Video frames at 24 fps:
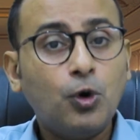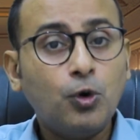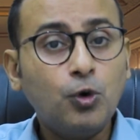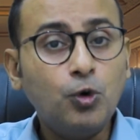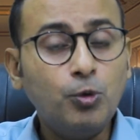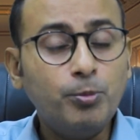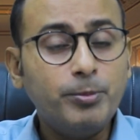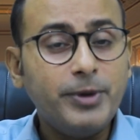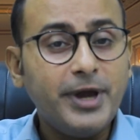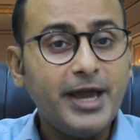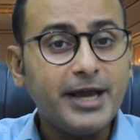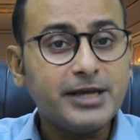
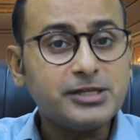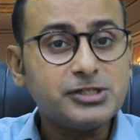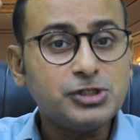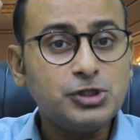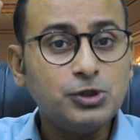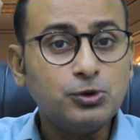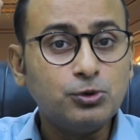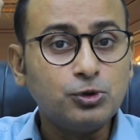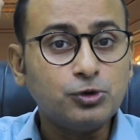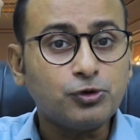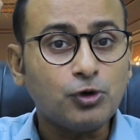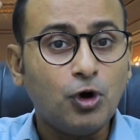who makes
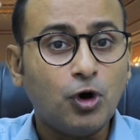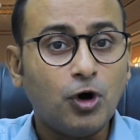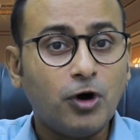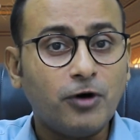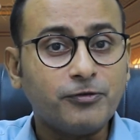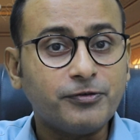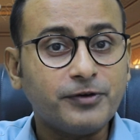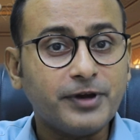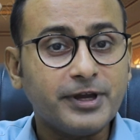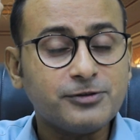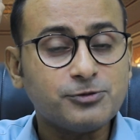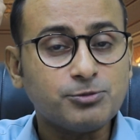use
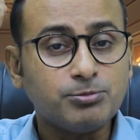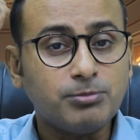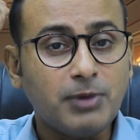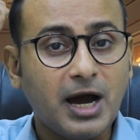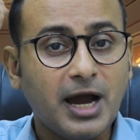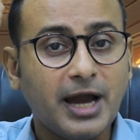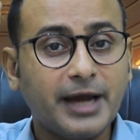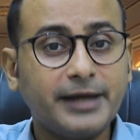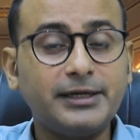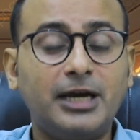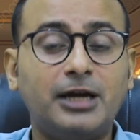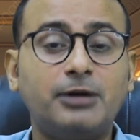of his
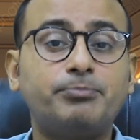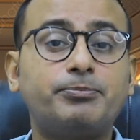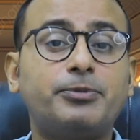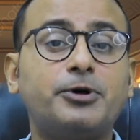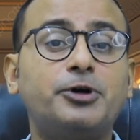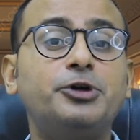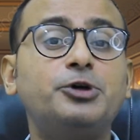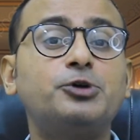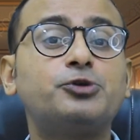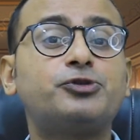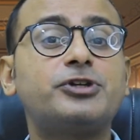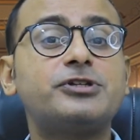mind and
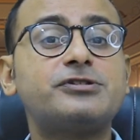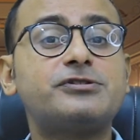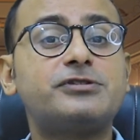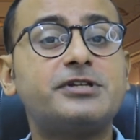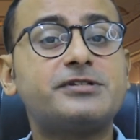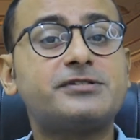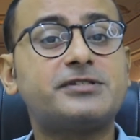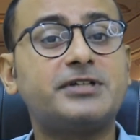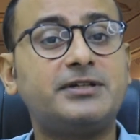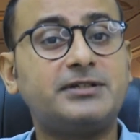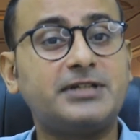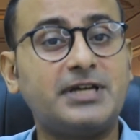produces
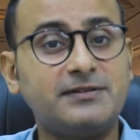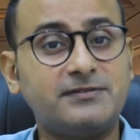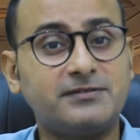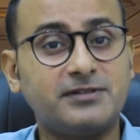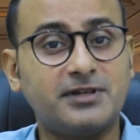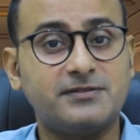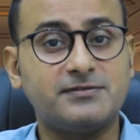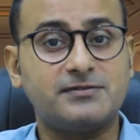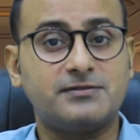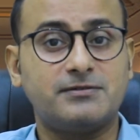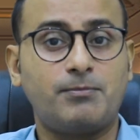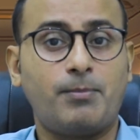the
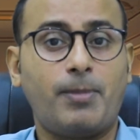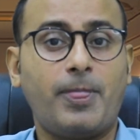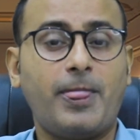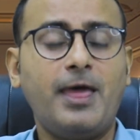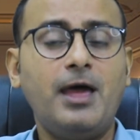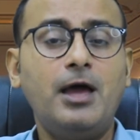sentences.